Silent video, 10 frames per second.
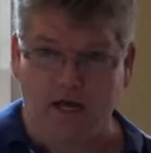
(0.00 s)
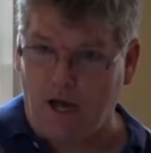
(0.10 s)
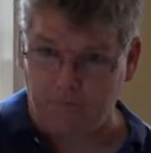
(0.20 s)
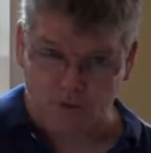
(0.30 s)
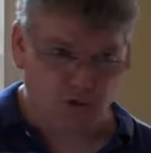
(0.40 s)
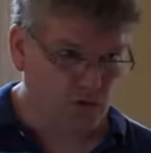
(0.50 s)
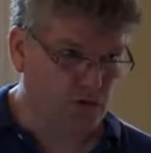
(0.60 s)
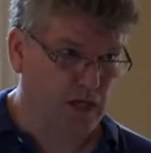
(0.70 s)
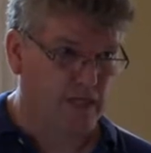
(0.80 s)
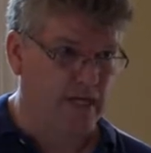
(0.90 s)
a person
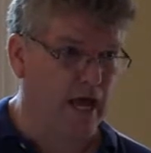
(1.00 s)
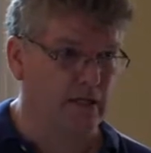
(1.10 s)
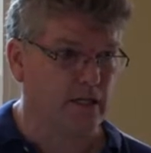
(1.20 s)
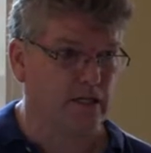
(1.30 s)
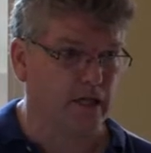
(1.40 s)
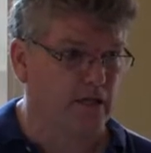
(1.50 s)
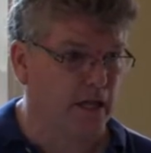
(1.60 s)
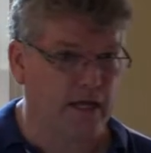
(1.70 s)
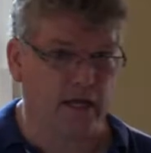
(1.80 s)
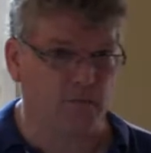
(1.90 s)
who's content and then
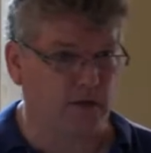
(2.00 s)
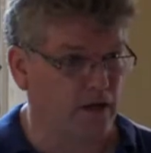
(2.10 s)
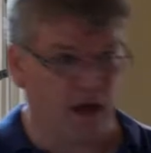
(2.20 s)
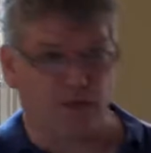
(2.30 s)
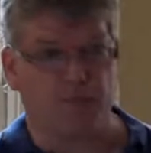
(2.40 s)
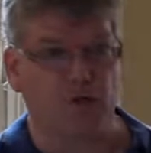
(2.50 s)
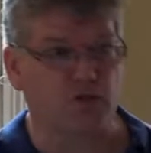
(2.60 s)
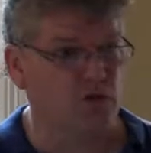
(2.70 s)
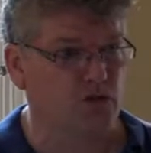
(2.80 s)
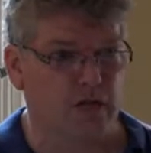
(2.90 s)
they get with another
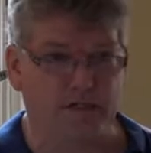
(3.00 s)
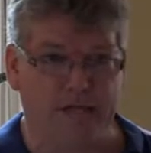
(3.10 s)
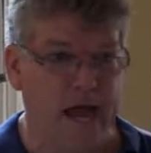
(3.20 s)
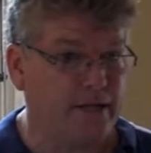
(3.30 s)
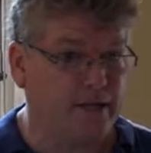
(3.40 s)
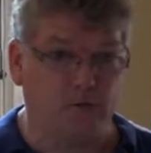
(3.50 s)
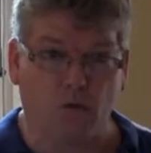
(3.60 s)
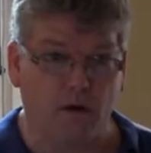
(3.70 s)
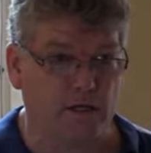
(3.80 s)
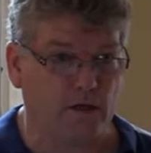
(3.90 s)
person who's content and
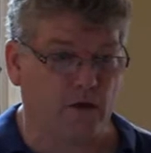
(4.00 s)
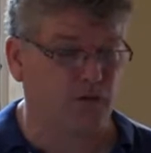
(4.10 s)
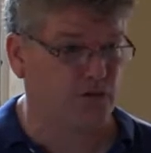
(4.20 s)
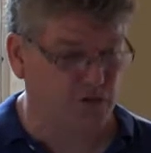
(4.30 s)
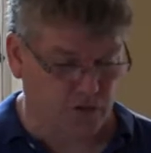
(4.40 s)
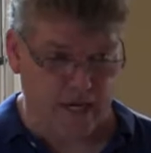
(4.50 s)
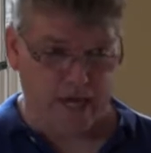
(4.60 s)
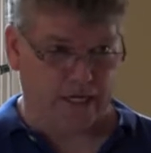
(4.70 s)
what do you know there's just